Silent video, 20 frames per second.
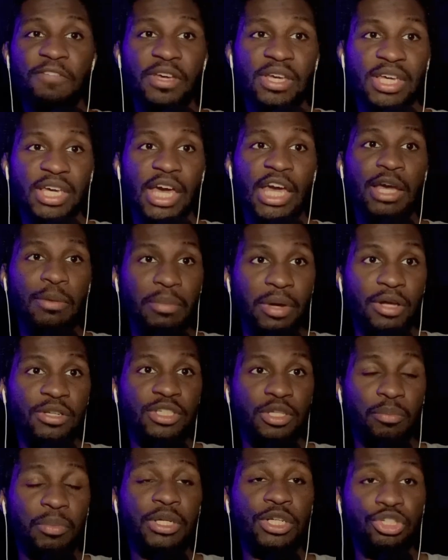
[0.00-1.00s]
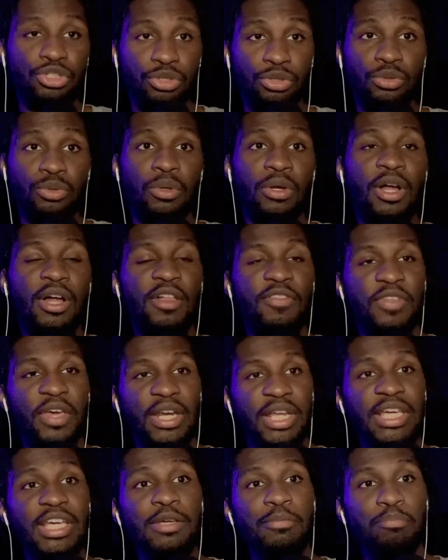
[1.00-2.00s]
if it came out to be true
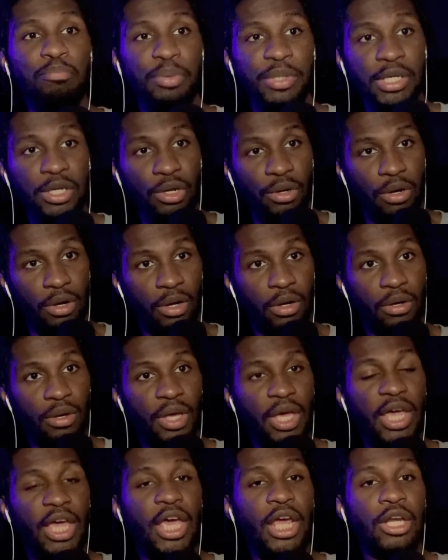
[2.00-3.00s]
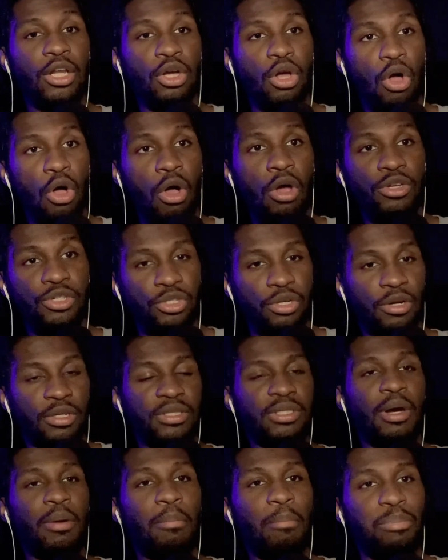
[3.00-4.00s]
that he beat her and
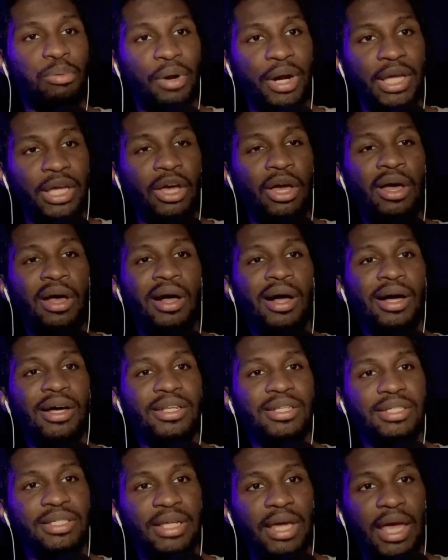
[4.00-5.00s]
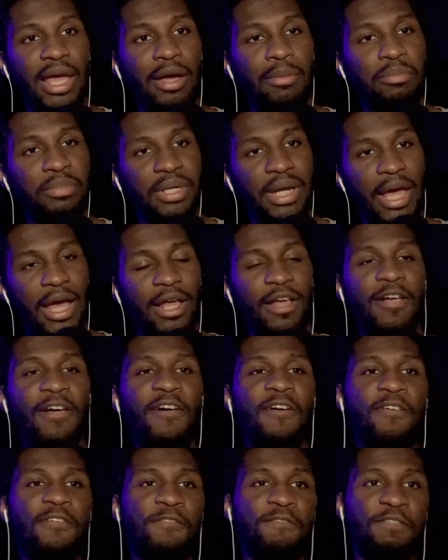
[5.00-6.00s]
caused her to break her damn
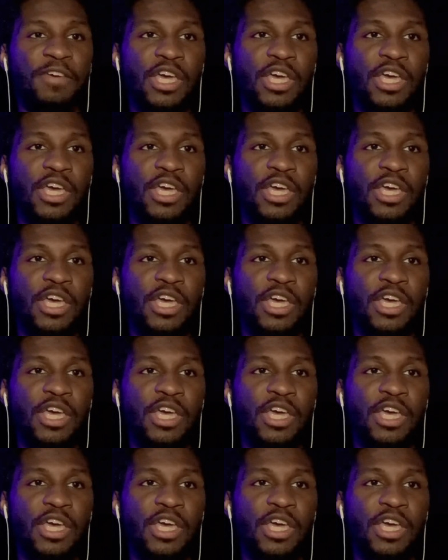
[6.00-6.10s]
neck.